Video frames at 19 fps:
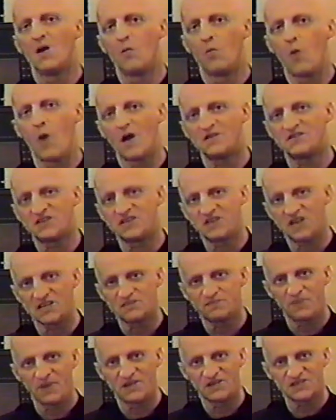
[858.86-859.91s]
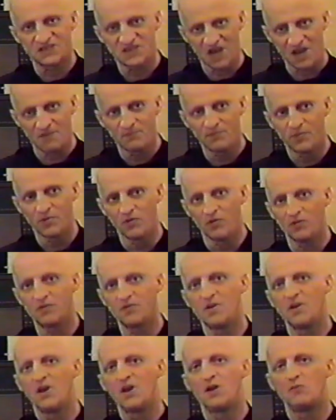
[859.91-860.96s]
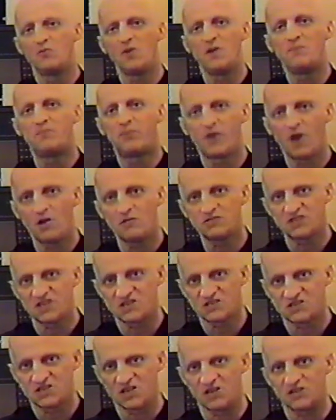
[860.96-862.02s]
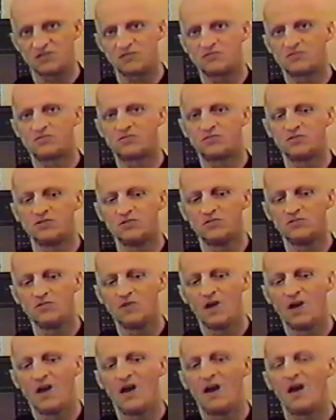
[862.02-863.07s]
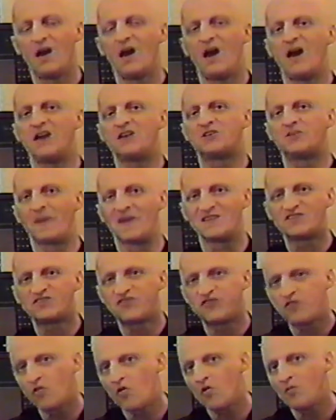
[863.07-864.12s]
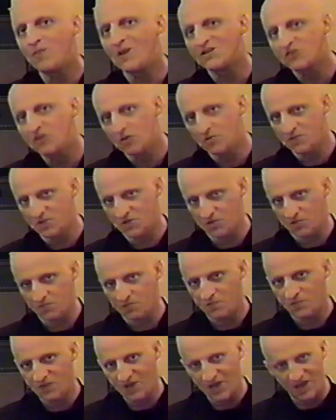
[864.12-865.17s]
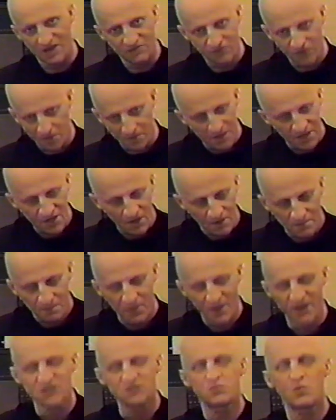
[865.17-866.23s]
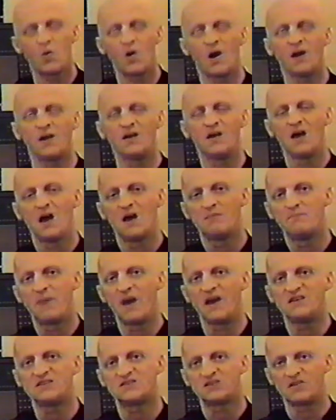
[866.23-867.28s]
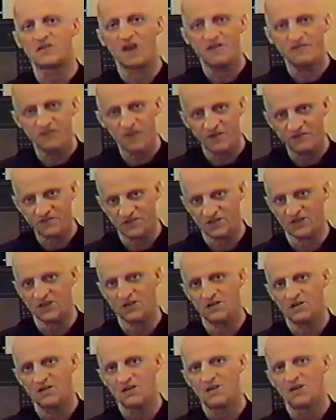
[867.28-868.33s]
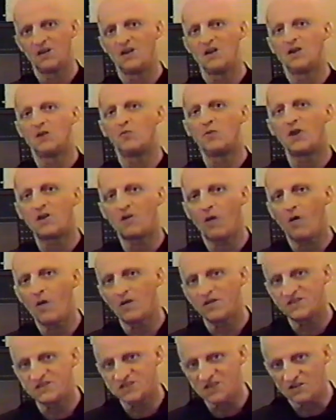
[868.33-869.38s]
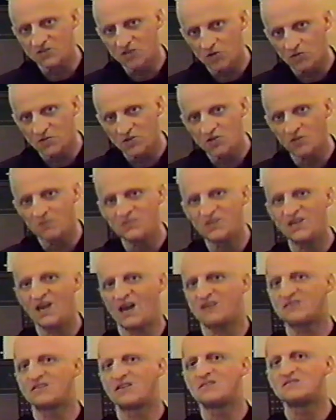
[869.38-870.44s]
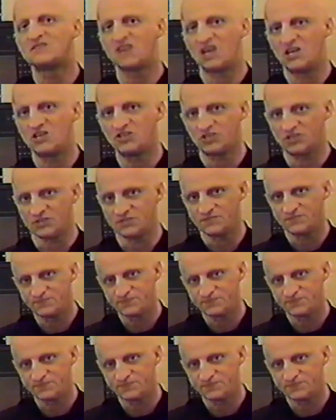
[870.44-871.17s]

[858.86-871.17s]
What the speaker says: Once it has been sampled, we process it through a transform algorithm, a very complex one, based on FFT. We call this algorithm the Acxelization.